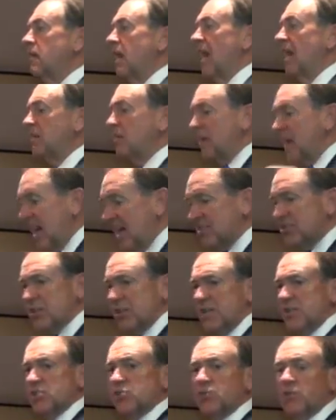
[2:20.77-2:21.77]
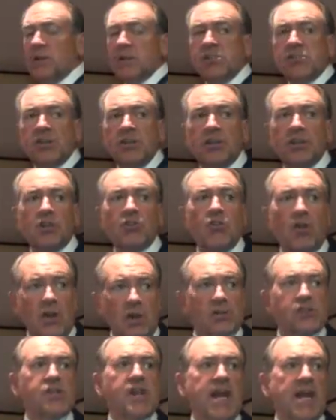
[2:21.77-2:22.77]
And yes, Israel is in the
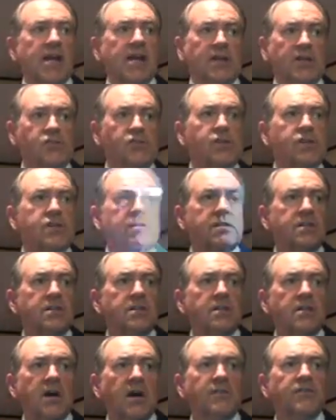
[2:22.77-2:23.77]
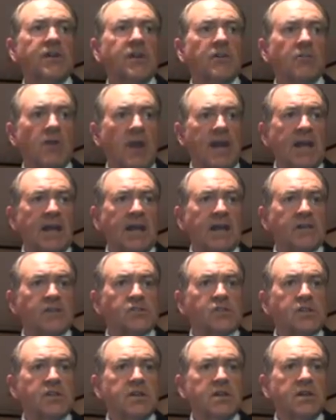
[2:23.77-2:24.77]
crosshairs of the
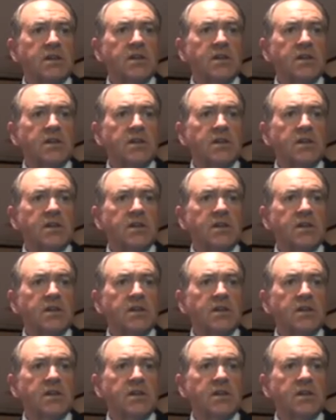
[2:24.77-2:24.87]
Iranians.